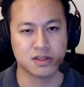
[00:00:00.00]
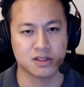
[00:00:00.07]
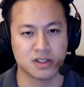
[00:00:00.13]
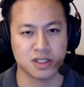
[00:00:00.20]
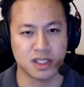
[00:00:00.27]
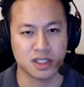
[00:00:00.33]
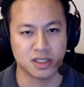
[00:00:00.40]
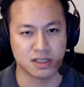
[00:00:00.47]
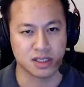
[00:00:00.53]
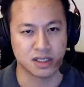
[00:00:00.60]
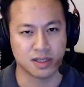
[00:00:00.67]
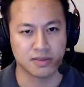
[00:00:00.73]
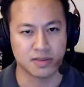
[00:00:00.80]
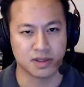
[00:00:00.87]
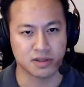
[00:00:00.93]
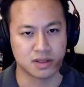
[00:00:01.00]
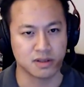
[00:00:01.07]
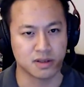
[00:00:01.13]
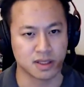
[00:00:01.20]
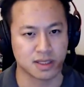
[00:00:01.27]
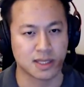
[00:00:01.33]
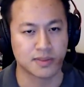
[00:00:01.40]
It's usually easier to keep those two
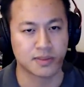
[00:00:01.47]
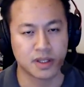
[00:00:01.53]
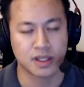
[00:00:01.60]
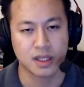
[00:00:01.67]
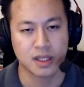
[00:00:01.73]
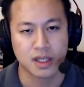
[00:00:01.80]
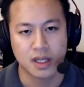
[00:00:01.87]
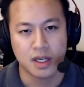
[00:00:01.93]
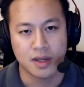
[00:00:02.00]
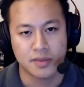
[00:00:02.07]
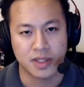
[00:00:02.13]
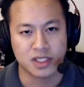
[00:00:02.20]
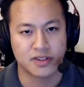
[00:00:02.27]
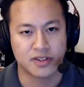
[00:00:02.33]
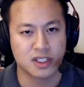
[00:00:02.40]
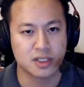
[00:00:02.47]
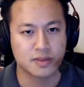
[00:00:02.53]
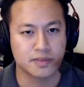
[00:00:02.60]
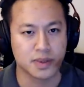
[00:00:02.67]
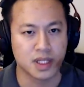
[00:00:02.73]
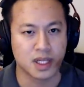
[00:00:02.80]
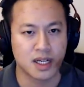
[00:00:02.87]
things separate. But as far as
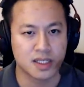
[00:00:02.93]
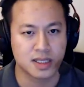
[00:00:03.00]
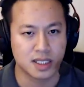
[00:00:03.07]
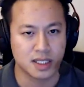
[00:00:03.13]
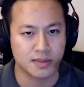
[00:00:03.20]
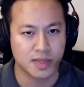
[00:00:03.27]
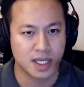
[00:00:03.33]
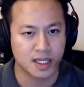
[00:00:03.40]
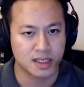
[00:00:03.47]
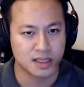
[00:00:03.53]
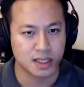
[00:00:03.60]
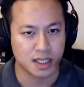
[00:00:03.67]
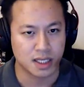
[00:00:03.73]
blogs, emags,